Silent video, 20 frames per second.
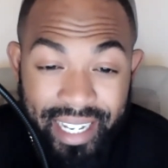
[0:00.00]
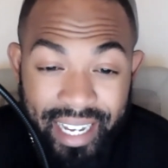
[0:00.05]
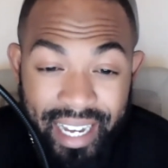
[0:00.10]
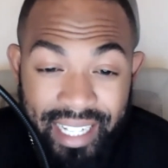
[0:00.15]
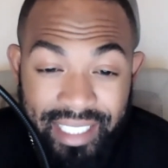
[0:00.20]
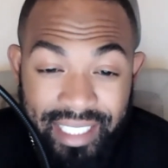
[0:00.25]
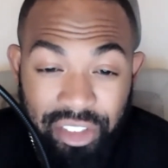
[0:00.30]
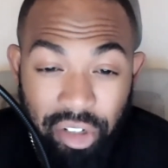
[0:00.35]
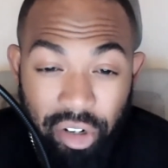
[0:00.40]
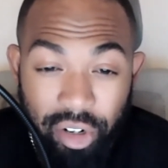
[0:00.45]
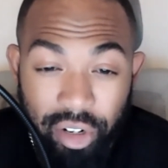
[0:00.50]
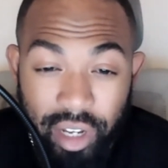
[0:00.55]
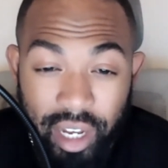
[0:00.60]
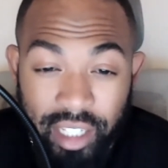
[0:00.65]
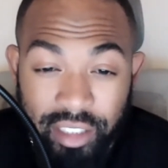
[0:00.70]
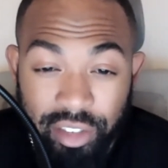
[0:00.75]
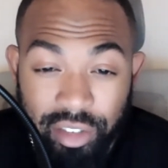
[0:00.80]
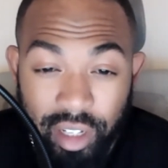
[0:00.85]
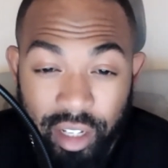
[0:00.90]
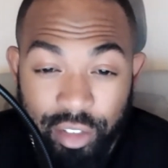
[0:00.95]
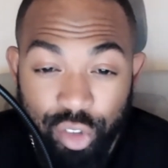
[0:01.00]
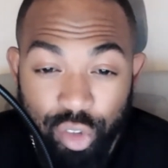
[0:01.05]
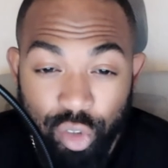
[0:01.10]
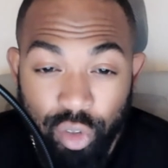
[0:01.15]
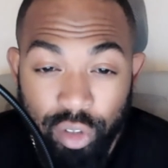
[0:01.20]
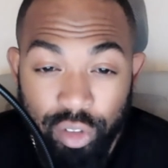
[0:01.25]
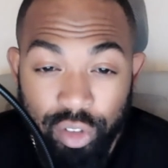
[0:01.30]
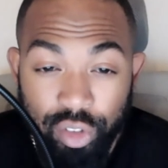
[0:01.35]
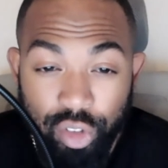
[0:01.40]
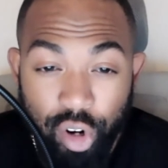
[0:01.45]
I sort
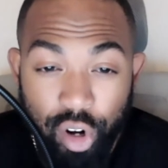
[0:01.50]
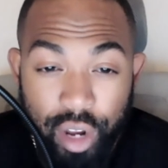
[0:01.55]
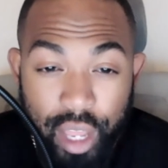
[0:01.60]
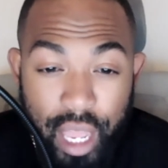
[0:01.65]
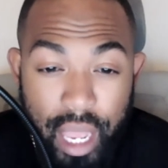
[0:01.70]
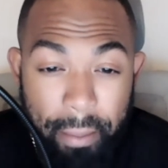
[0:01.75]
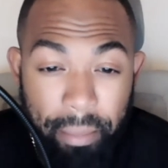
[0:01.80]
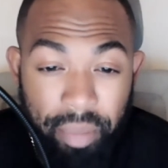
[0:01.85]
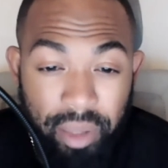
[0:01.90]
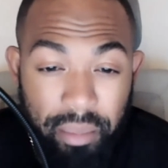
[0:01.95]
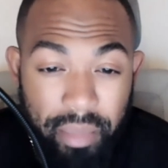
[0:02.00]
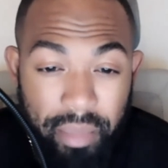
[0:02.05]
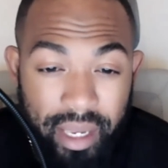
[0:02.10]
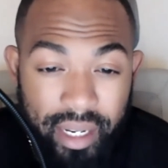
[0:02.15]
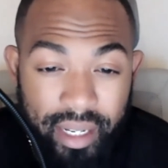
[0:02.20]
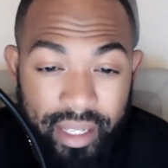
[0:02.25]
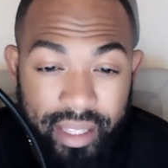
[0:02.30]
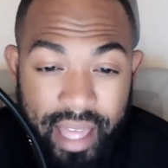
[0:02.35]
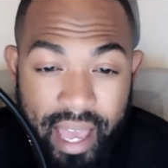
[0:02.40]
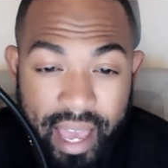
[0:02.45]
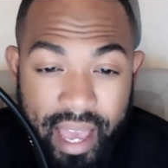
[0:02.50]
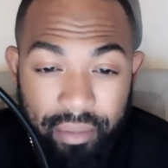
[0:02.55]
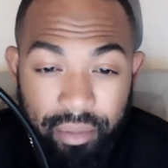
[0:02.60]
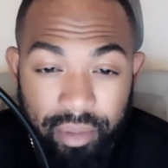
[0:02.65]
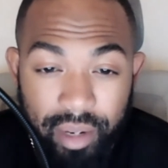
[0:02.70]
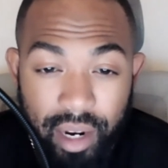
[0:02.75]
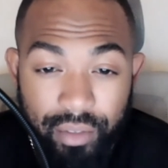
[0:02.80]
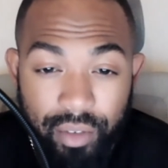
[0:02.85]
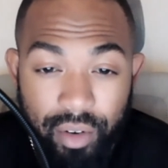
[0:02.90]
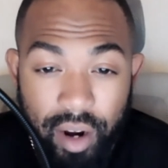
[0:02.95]
of started implementing that
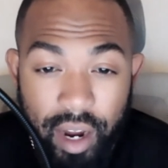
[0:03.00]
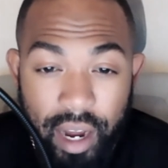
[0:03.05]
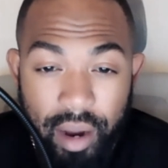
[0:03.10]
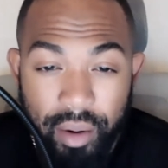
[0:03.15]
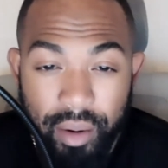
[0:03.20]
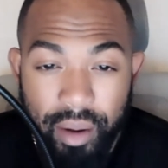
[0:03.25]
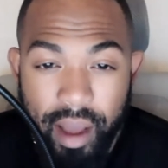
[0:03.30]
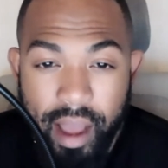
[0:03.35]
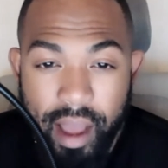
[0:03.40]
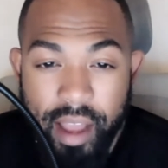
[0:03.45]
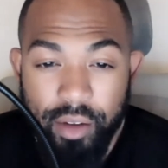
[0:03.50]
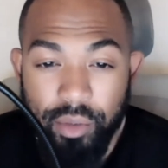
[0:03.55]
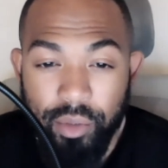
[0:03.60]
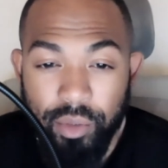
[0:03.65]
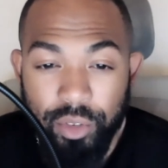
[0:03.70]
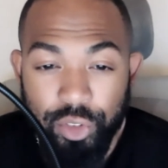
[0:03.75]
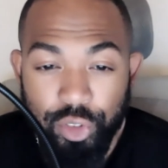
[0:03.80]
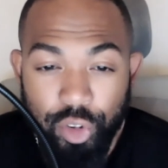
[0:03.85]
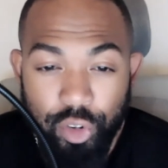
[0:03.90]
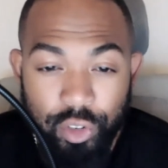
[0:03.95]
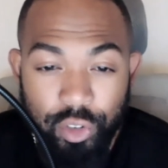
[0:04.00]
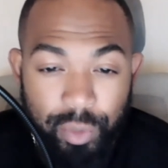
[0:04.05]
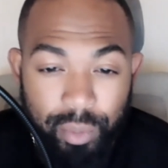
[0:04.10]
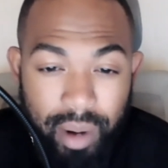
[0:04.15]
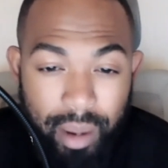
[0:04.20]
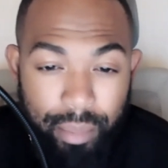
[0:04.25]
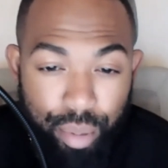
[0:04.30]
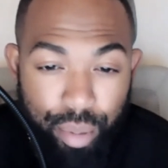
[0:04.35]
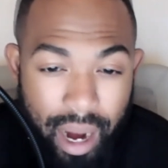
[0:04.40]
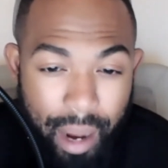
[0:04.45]
whenever I search for
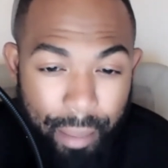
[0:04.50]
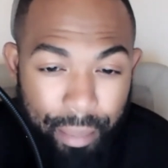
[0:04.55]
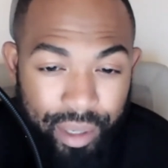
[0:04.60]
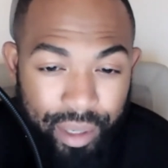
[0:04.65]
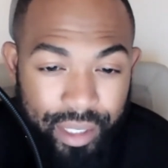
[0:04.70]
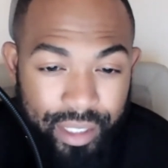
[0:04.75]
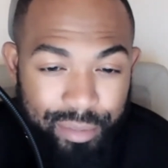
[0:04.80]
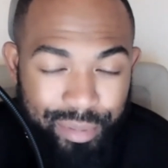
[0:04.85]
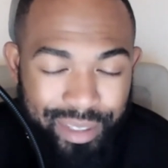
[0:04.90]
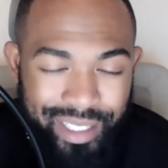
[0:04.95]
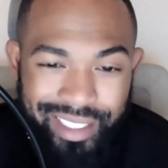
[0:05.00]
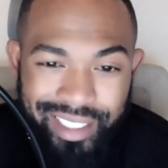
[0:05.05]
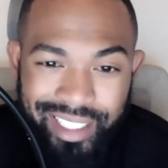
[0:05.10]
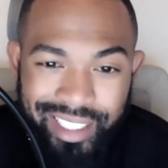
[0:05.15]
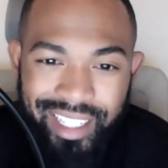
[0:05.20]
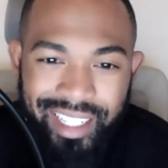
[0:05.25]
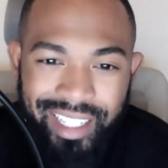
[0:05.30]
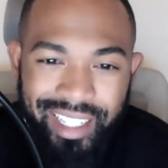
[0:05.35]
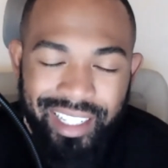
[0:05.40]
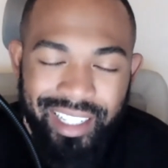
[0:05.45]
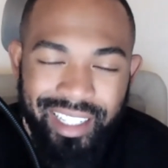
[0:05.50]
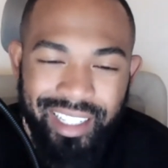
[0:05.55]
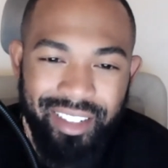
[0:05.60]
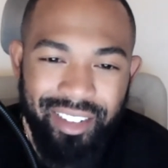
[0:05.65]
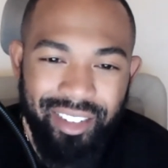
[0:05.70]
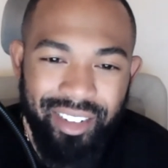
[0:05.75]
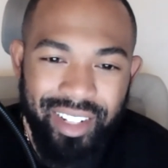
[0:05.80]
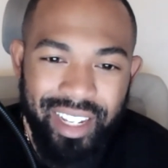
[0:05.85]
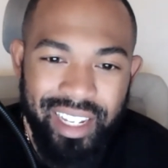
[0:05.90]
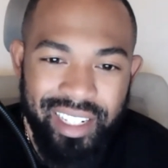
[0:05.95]
my properties. But
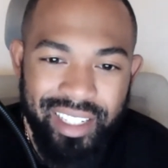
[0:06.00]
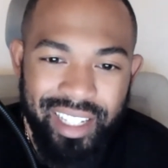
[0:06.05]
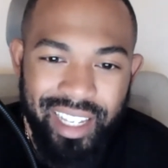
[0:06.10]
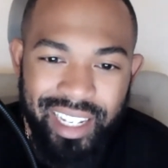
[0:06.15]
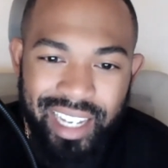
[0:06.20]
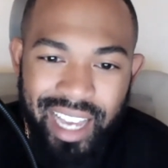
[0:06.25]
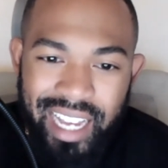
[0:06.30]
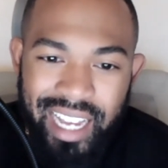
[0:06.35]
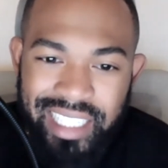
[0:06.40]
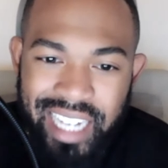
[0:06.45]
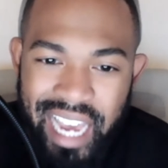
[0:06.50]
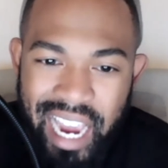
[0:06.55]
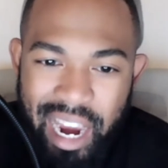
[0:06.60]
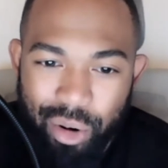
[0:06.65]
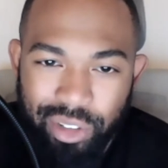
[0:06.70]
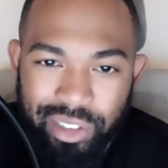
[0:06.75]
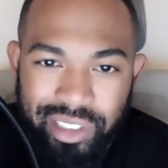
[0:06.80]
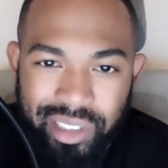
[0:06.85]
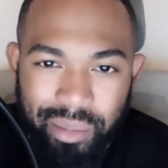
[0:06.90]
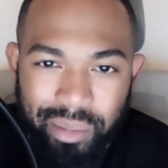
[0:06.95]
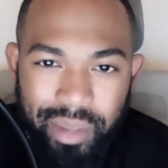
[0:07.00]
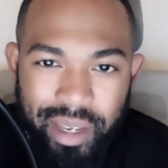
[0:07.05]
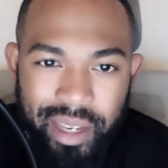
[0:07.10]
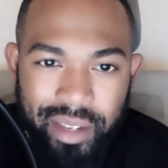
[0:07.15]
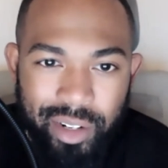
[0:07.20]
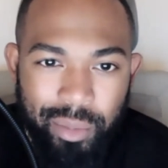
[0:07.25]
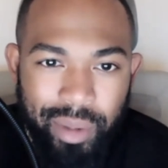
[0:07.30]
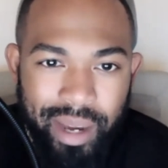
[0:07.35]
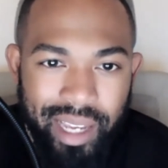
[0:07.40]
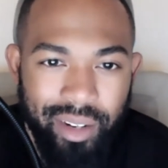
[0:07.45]
that got tiresome, man.
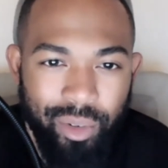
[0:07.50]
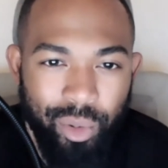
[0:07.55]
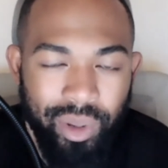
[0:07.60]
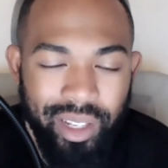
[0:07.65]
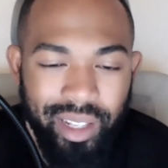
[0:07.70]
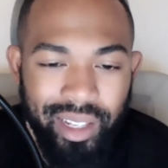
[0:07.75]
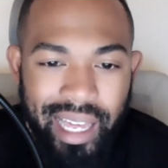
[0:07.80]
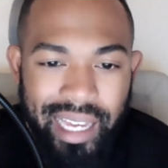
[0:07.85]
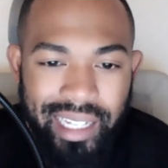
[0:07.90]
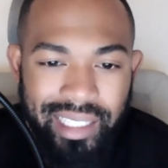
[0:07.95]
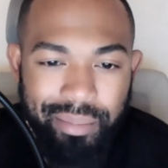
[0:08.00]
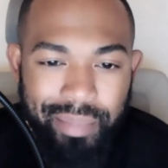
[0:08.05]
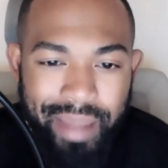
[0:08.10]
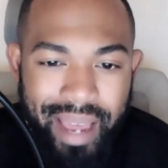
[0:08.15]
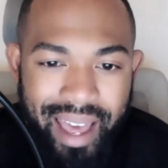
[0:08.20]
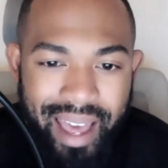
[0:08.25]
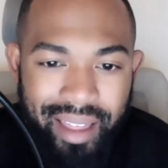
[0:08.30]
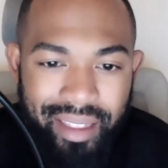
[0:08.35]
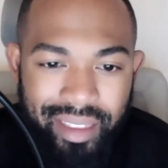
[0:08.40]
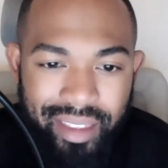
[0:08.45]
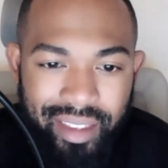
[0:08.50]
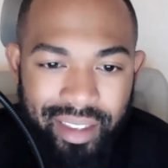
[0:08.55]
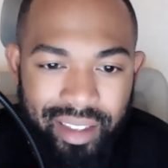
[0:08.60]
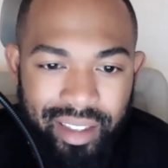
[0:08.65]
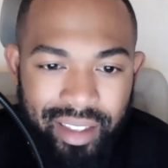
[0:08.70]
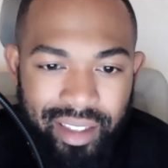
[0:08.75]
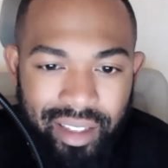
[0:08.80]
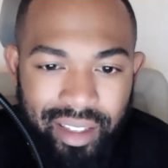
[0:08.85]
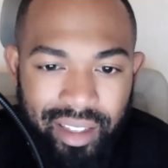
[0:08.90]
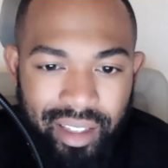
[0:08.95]
Nobody really likes math.
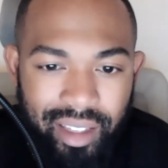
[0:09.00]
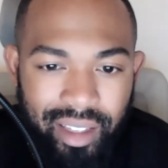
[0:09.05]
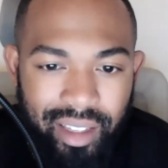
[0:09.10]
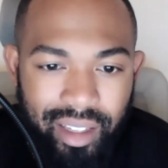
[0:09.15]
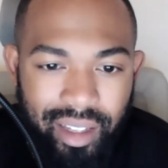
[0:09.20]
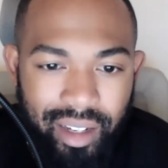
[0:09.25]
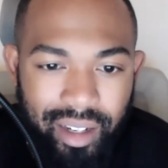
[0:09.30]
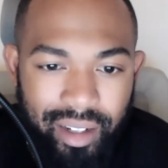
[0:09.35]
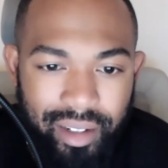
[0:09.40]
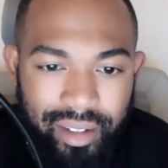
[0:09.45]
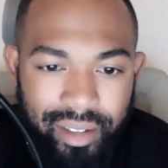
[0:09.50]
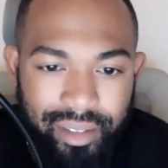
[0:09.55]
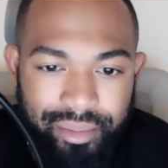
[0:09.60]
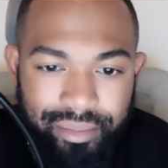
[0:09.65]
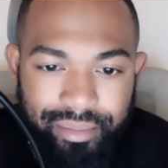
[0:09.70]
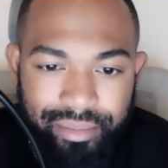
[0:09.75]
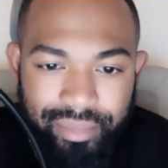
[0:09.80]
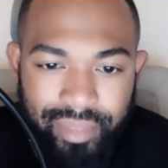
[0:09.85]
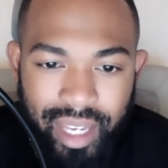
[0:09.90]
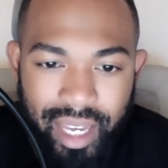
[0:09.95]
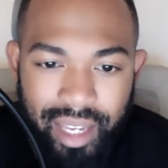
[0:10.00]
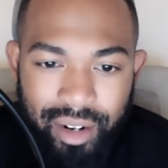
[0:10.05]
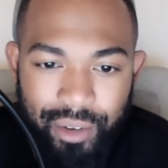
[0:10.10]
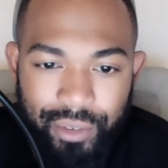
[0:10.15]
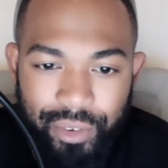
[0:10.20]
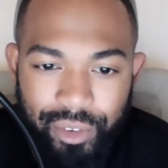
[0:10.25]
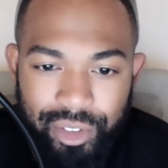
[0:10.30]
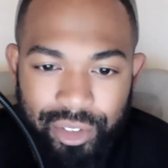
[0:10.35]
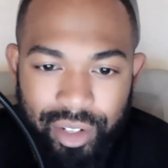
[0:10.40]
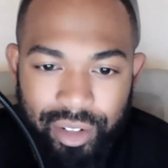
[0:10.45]
I know
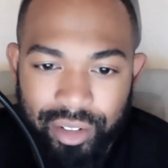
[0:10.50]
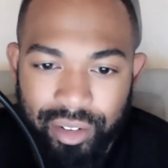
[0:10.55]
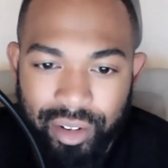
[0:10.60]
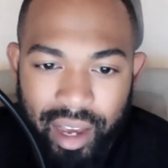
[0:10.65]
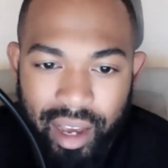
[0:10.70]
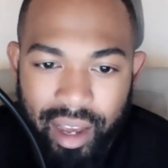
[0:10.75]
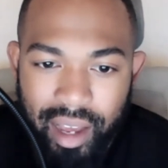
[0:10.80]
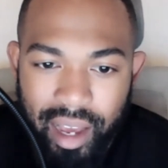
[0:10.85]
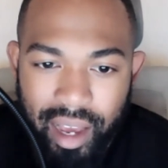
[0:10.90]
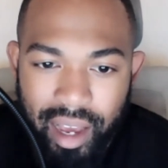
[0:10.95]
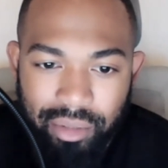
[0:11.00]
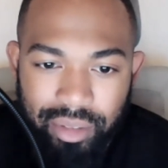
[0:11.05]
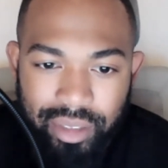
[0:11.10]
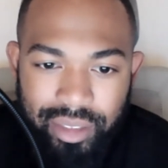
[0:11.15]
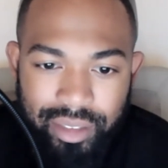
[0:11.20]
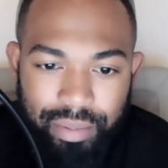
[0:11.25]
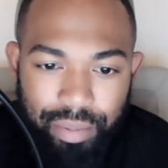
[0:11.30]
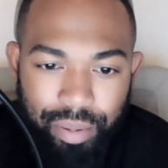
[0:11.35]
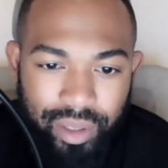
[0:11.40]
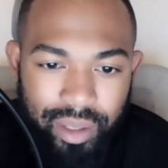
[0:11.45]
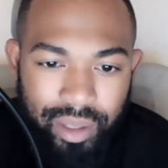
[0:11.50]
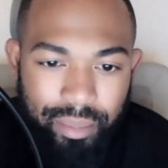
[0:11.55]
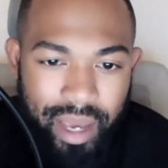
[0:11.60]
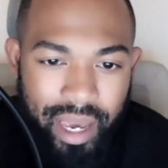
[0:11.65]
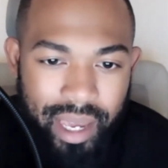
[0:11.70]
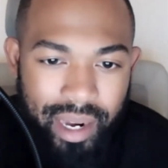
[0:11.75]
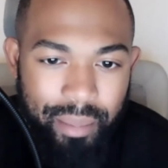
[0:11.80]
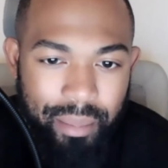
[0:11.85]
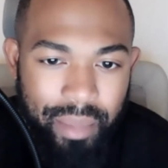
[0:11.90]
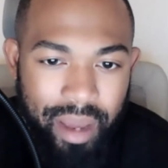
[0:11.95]
for certain, I was pretty
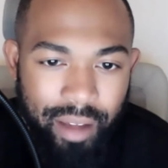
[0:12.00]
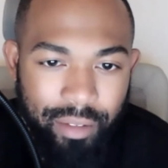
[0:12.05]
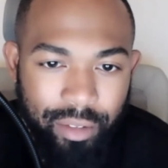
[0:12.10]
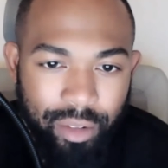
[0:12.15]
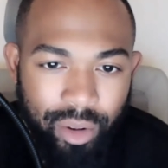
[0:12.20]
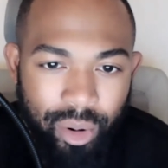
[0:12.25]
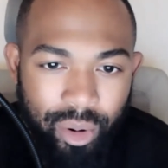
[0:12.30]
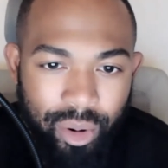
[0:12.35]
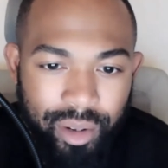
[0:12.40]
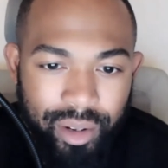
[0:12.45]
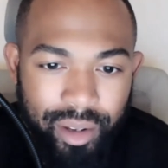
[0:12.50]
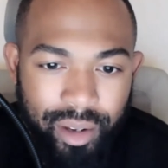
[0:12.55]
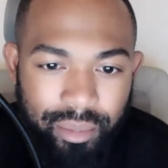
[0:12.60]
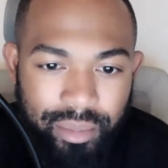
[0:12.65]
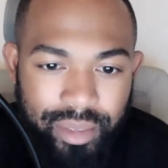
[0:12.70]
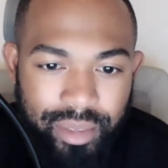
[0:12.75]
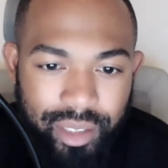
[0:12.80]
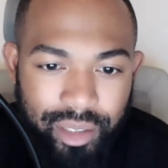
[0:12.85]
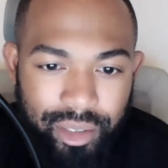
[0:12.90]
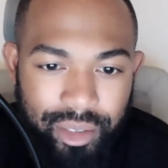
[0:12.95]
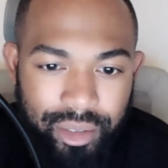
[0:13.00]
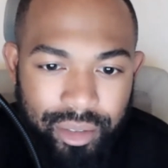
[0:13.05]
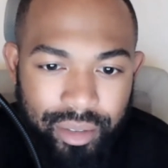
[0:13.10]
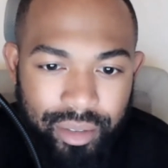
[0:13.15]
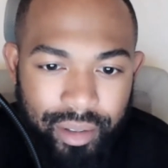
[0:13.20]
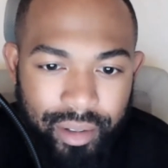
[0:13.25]
bad at math growing up. So